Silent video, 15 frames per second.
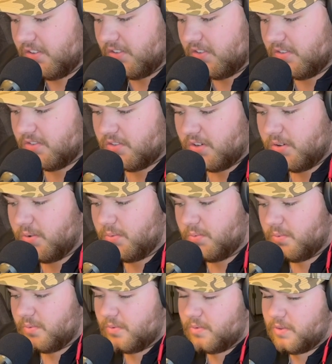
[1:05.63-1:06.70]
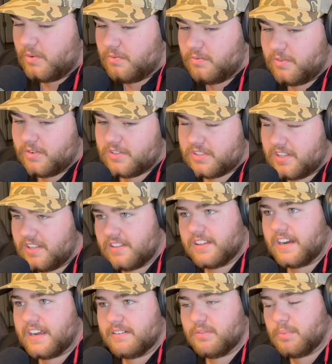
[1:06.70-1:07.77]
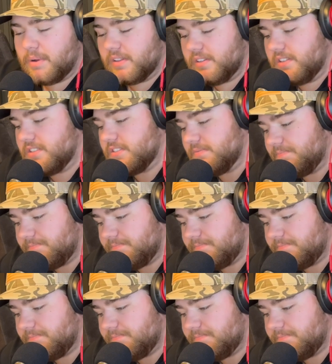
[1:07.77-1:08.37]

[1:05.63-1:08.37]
So the first thing that I have on my list,